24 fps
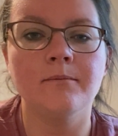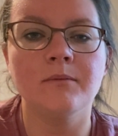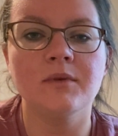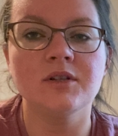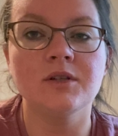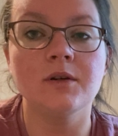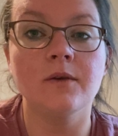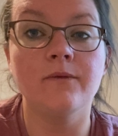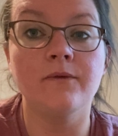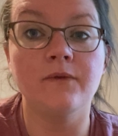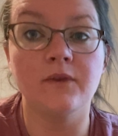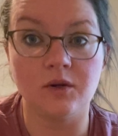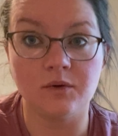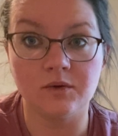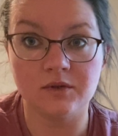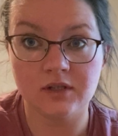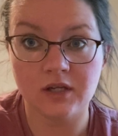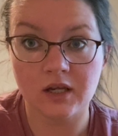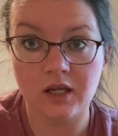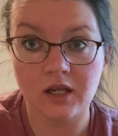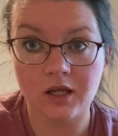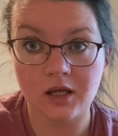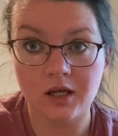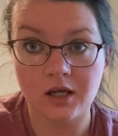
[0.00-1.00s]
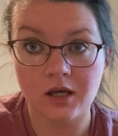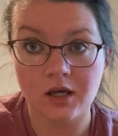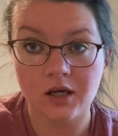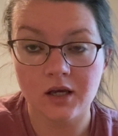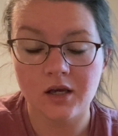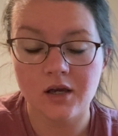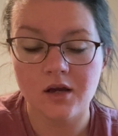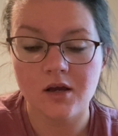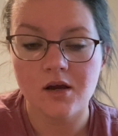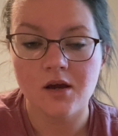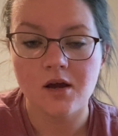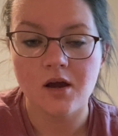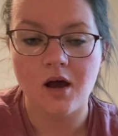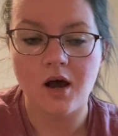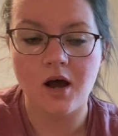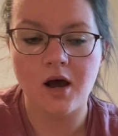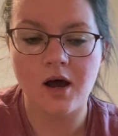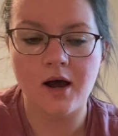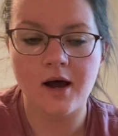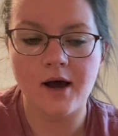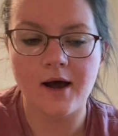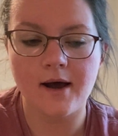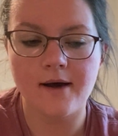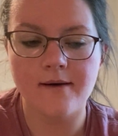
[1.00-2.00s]
diffusing.
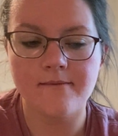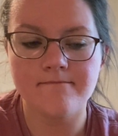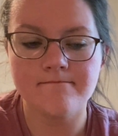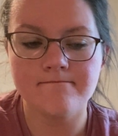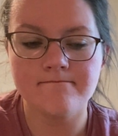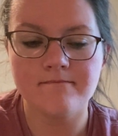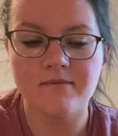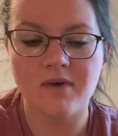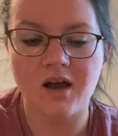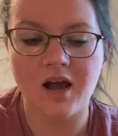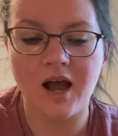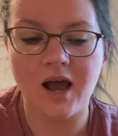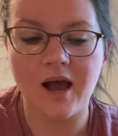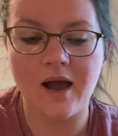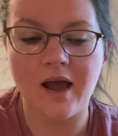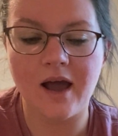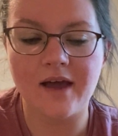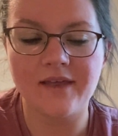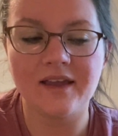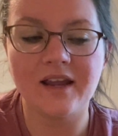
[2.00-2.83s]
I